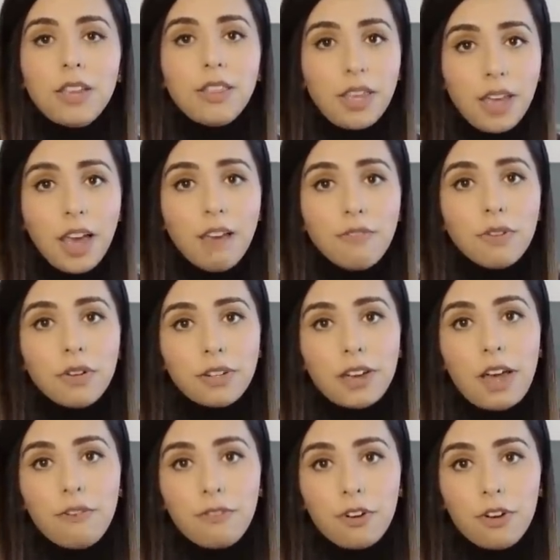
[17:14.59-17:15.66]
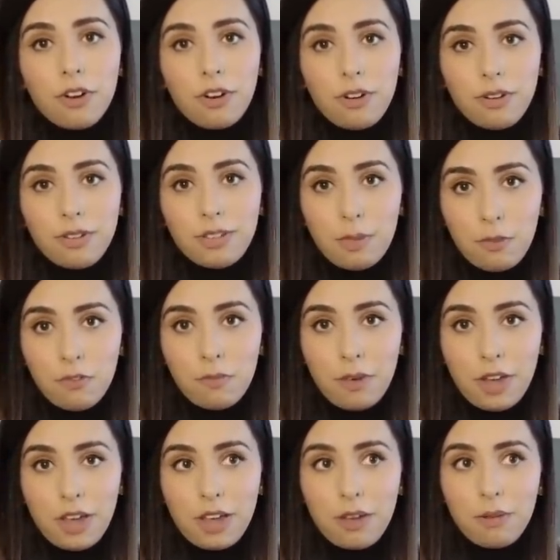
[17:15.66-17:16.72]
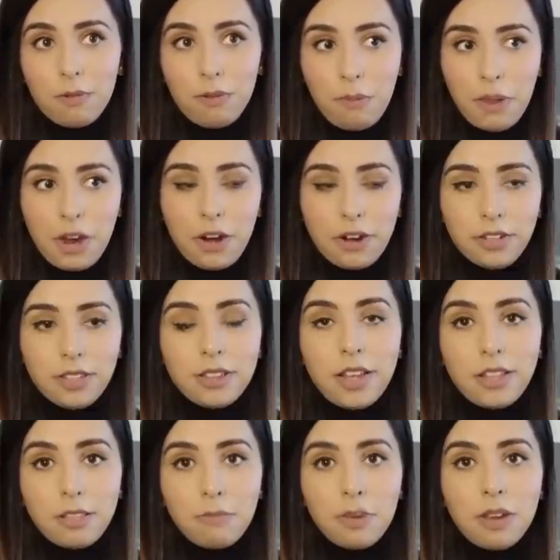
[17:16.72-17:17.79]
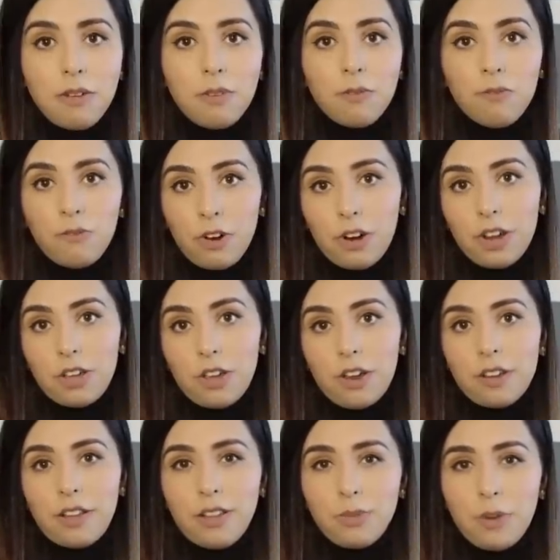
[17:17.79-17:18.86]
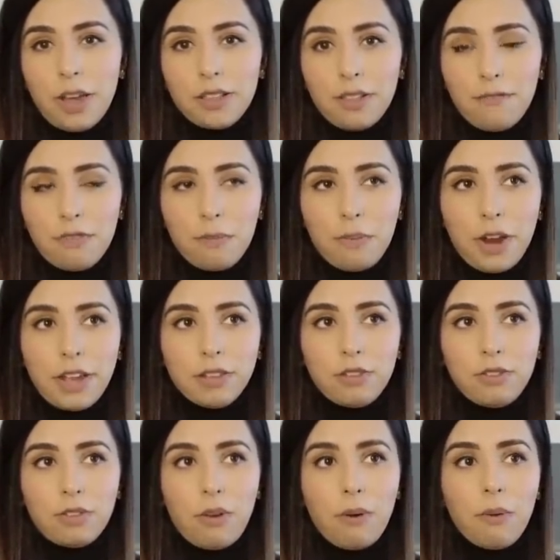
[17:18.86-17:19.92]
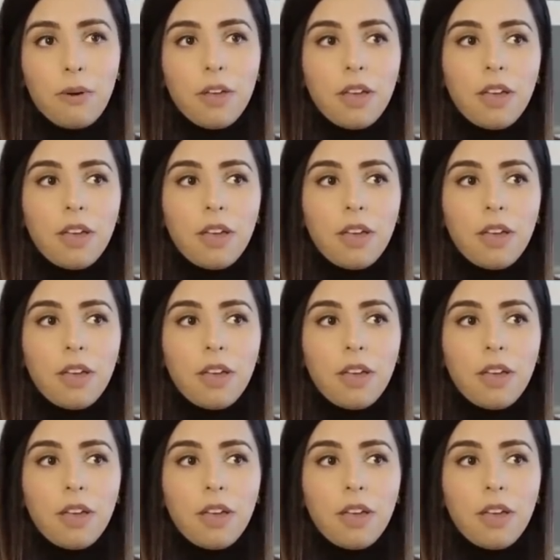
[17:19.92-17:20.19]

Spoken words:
they have looked after some of my repairs, and that's been very good, and that's why I love the brand. So